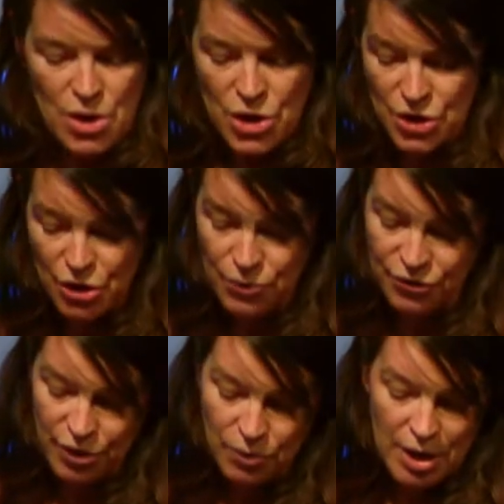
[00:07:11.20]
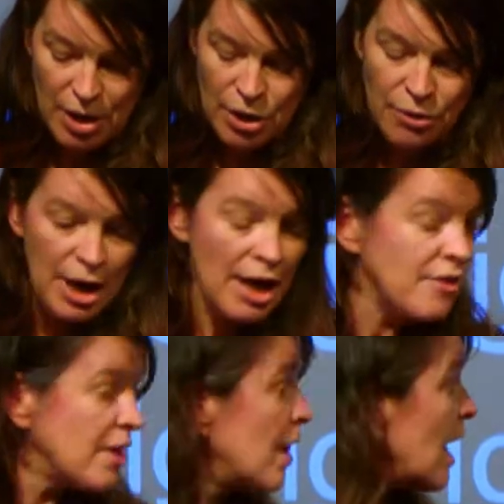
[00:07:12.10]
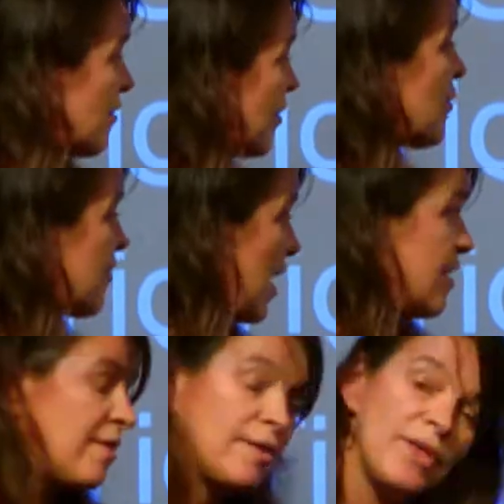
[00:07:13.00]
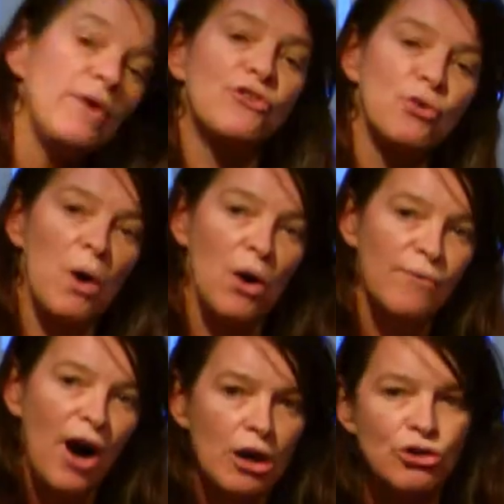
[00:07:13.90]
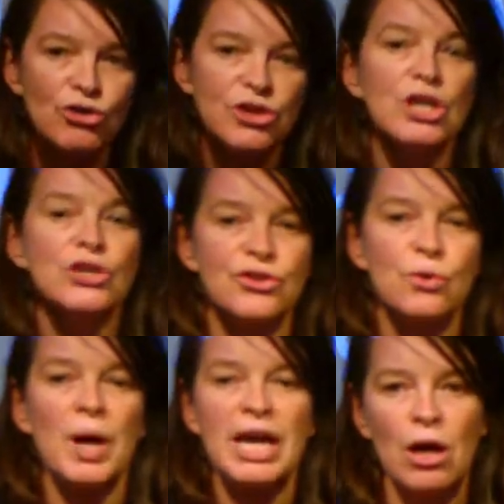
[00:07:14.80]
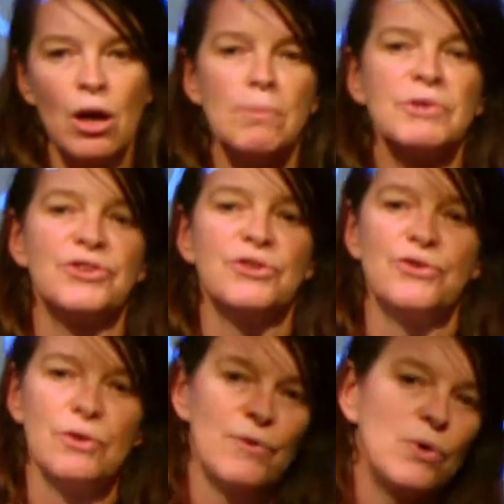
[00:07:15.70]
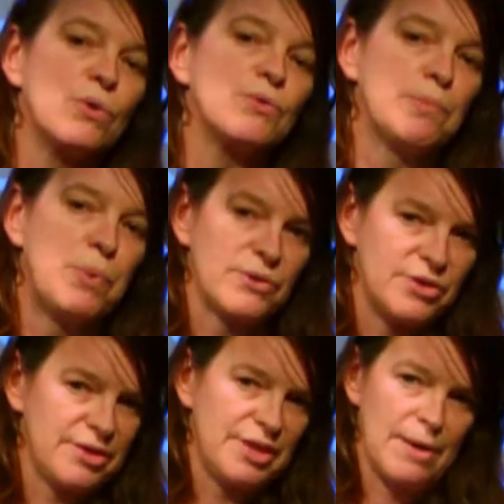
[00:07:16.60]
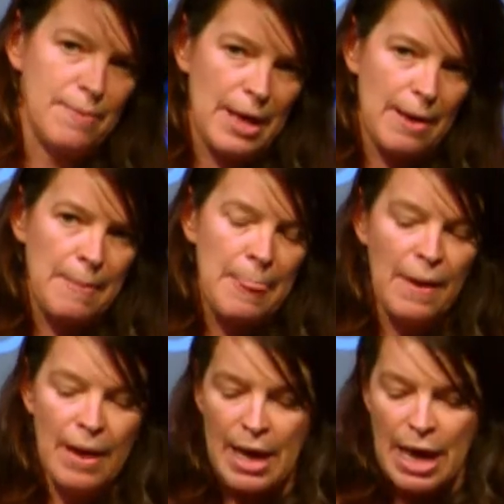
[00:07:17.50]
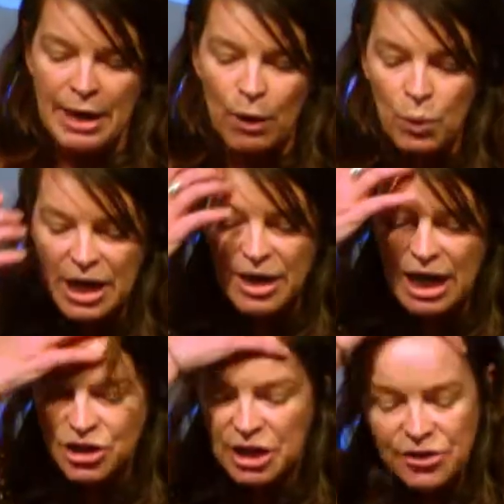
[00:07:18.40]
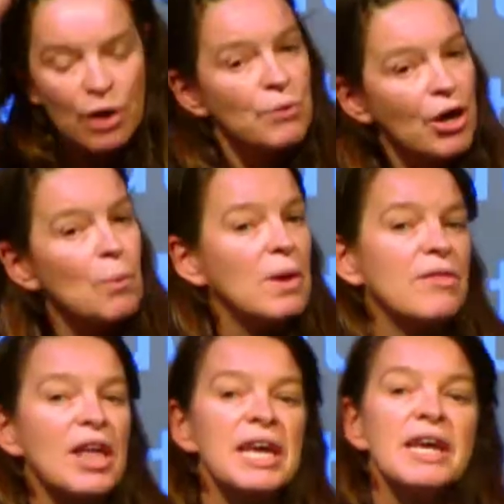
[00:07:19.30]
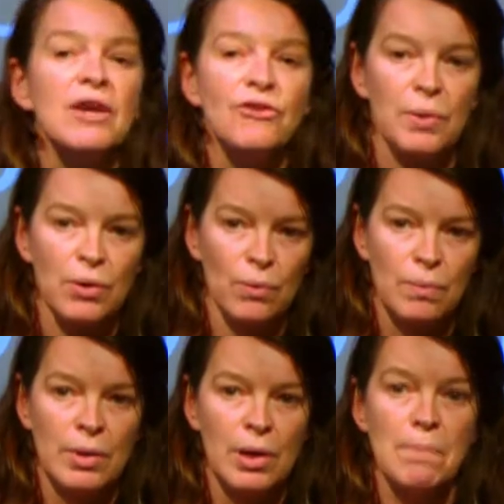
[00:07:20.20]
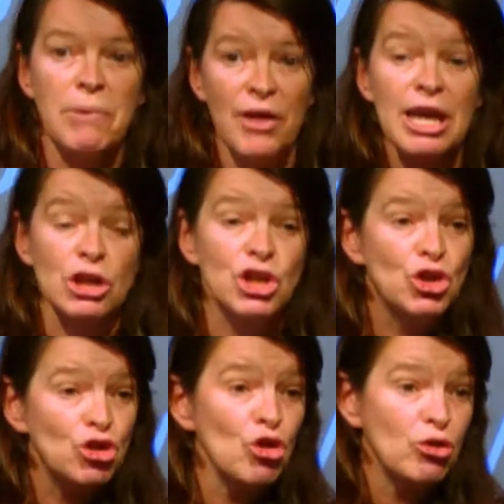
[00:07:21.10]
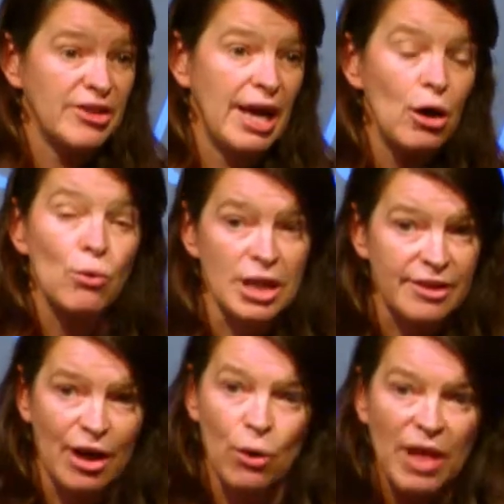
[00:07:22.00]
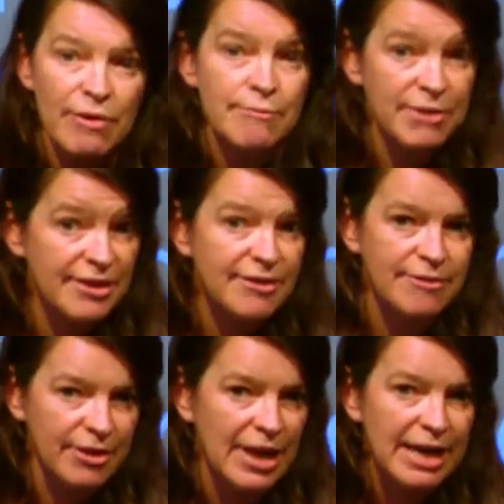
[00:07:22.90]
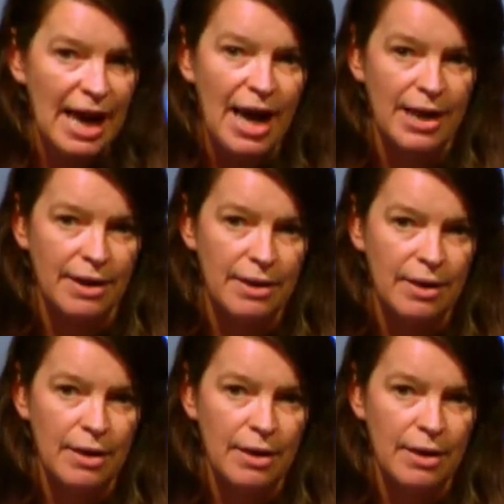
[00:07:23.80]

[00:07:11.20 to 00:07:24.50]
You know, so as this says, there are 1,200 square kilometres of oil deposits down there. Now, we actually don't know whether they can get to it all, but they are sure as hell going to tell their investors that they can,